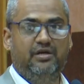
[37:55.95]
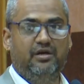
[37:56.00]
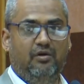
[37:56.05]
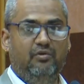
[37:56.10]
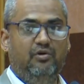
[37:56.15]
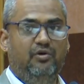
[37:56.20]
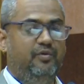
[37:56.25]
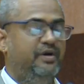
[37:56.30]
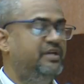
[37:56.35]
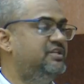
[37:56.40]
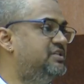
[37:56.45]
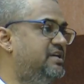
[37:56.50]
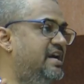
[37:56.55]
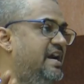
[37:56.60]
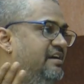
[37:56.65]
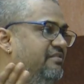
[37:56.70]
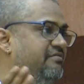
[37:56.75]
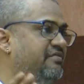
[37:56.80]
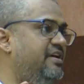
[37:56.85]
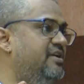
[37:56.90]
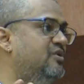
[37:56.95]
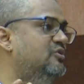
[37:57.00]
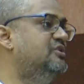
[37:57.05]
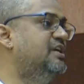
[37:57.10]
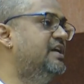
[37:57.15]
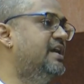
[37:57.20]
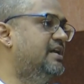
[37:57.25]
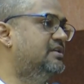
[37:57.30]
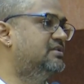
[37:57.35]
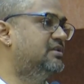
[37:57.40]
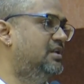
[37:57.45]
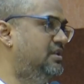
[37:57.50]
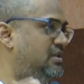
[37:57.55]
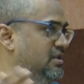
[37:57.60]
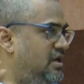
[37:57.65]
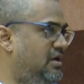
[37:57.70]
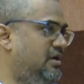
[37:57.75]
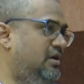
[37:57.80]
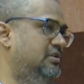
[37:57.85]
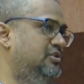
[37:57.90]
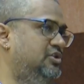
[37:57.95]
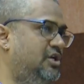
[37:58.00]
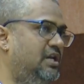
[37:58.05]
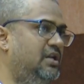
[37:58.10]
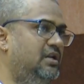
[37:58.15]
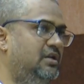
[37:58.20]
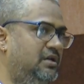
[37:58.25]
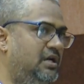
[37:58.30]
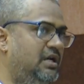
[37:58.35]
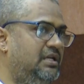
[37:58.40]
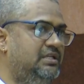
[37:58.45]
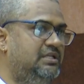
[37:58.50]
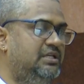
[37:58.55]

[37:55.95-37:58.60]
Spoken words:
How do we stratify using Excel? That also I'll